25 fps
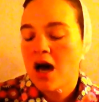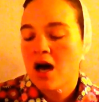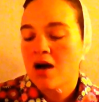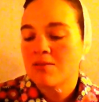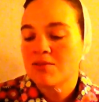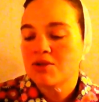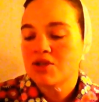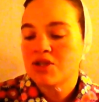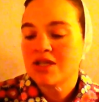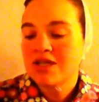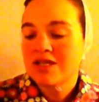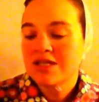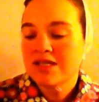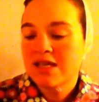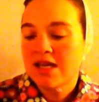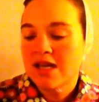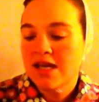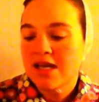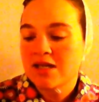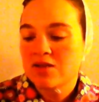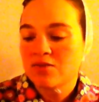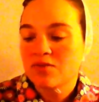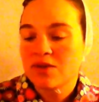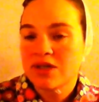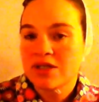She
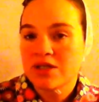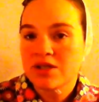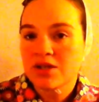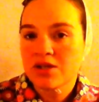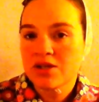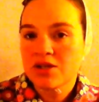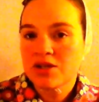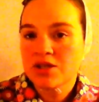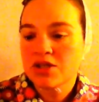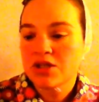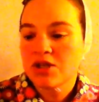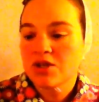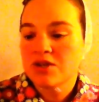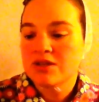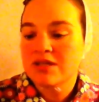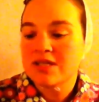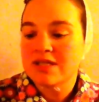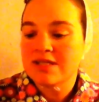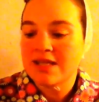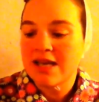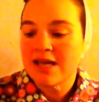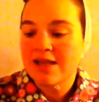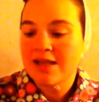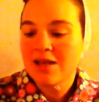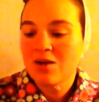says research shows that
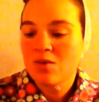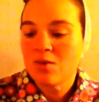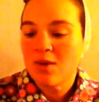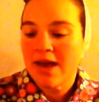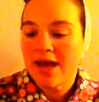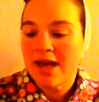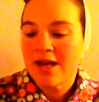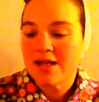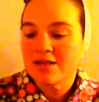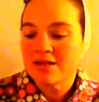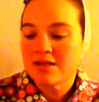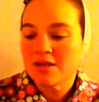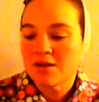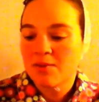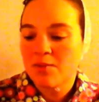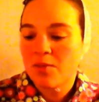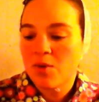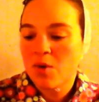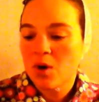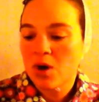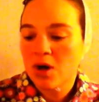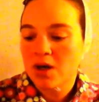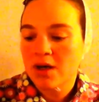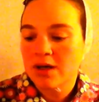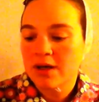daily weigh-ins are
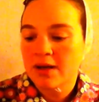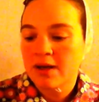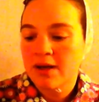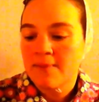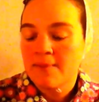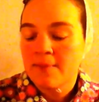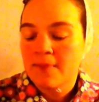important.